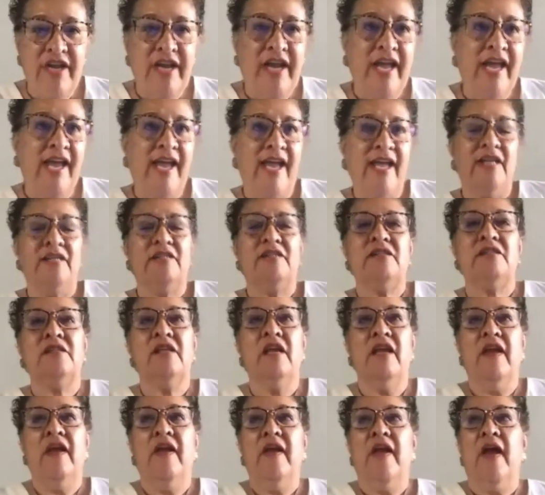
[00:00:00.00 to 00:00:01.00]
case,
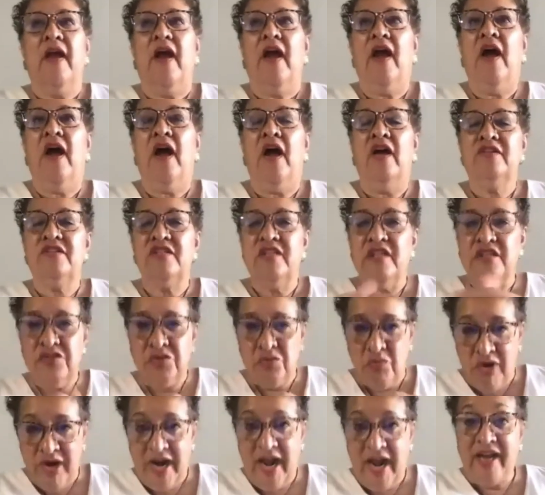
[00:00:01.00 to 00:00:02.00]
since
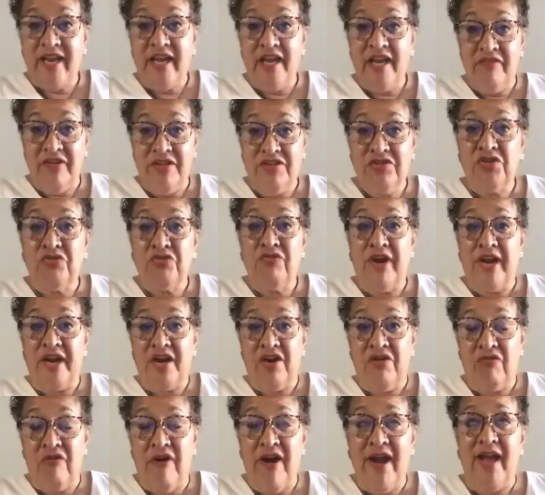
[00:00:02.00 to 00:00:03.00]
we're not giving
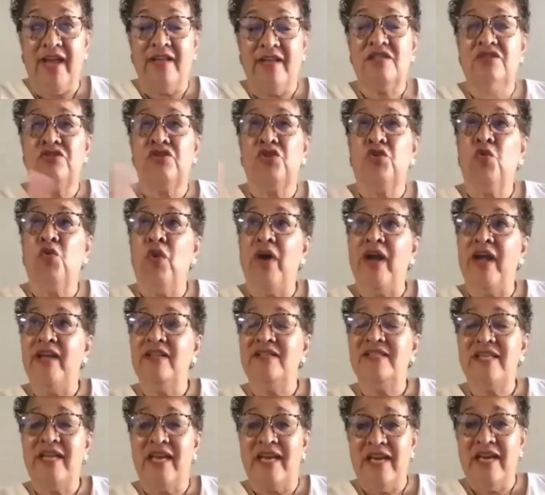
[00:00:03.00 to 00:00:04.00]
direct grants, the way
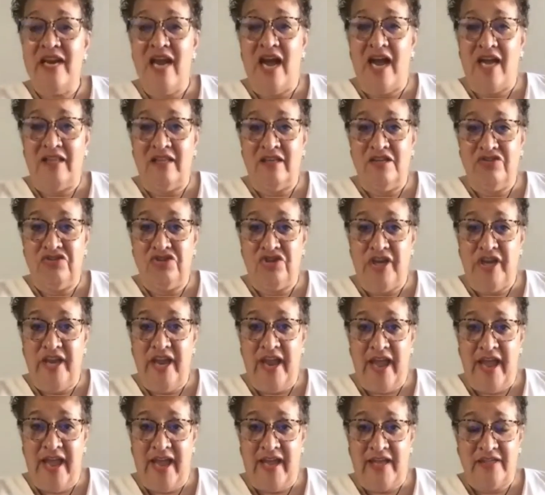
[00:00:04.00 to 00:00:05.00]
technology
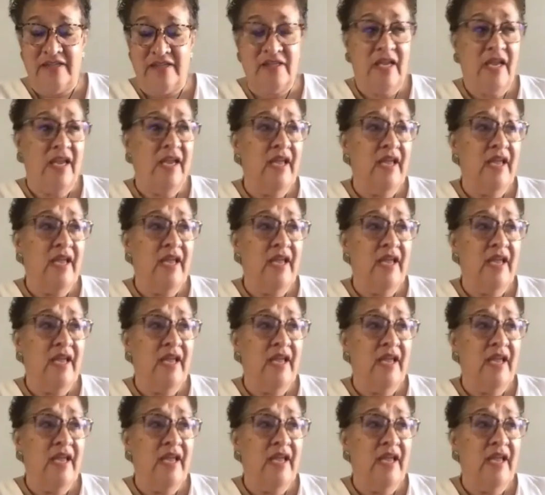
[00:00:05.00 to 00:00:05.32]
has